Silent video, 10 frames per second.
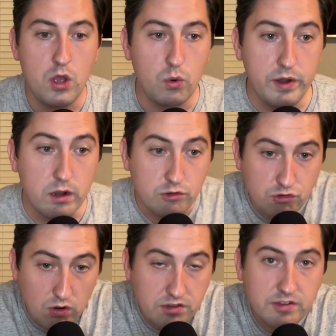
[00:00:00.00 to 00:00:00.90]
We are
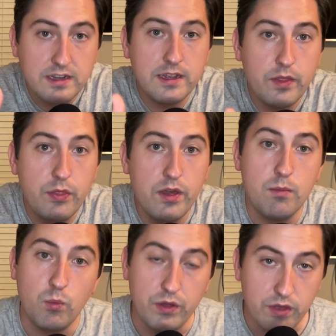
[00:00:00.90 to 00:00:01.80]
trusting in
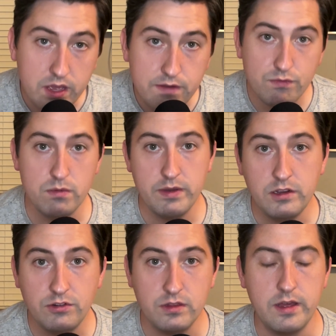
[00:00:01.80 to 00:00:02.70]
them with
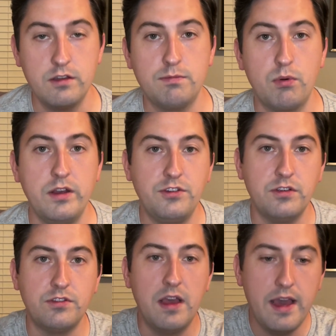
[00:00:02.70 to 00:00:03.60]
information that is
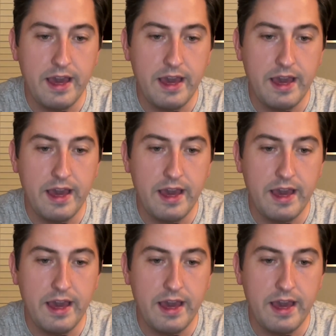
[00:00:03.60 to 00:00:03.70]
precious.